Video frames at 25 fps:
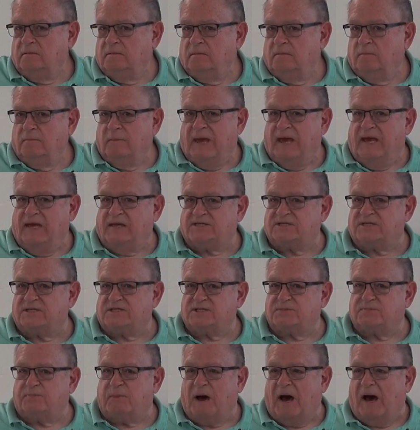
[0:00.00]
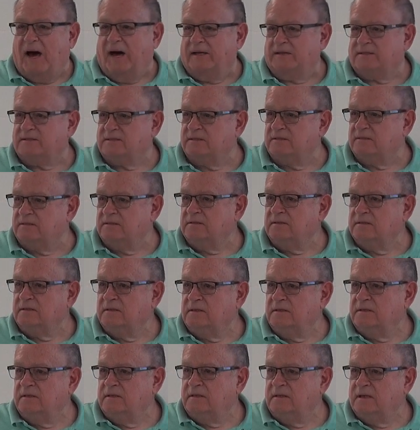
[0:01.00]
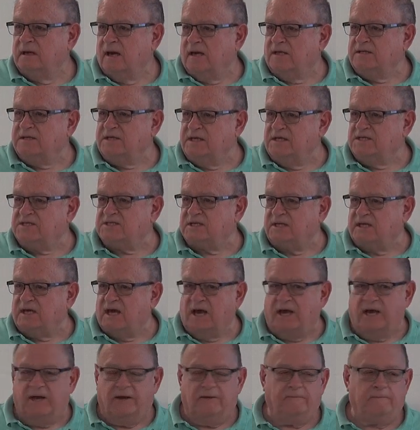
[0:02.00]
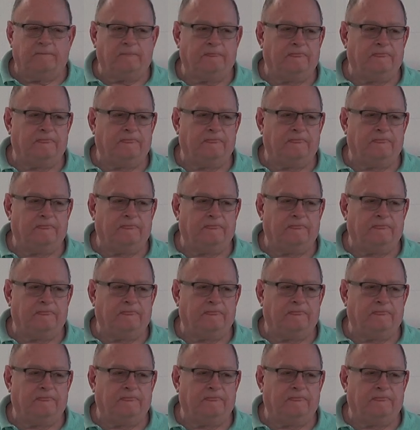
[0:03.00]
makes a spot a DCA.